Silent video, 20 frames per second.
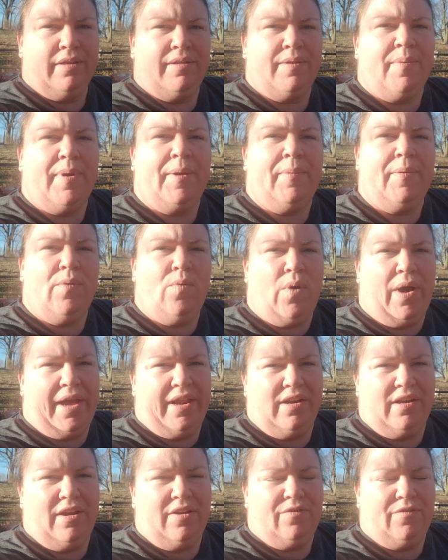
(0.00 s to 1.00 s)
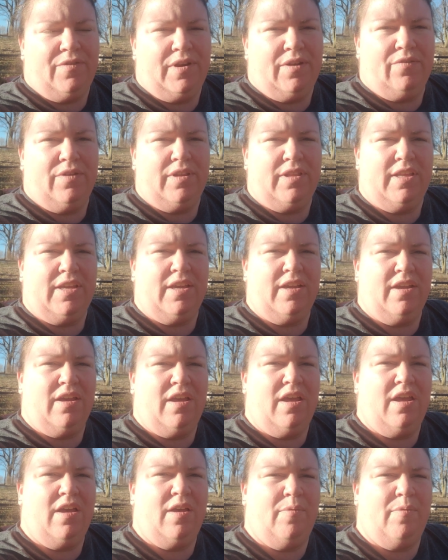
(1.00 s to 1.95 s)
And everything,